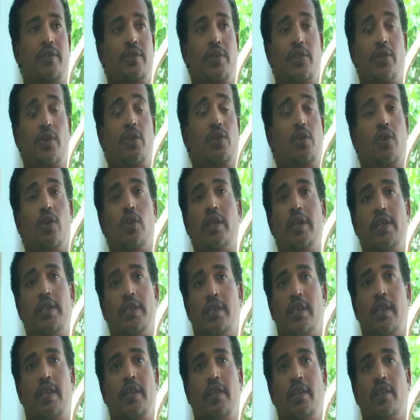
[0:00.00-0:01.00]
So it's not only
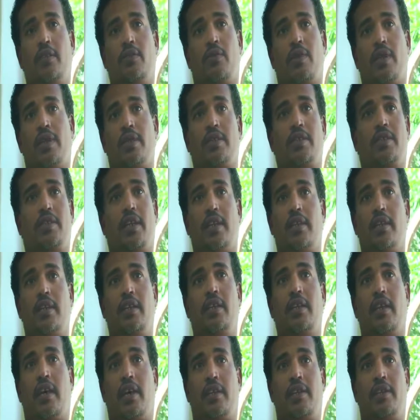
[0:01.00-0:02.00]
study, you can
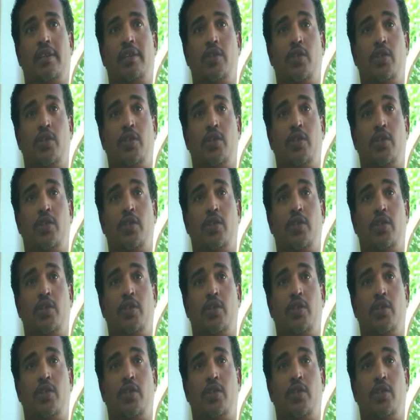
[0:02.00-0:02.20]
study and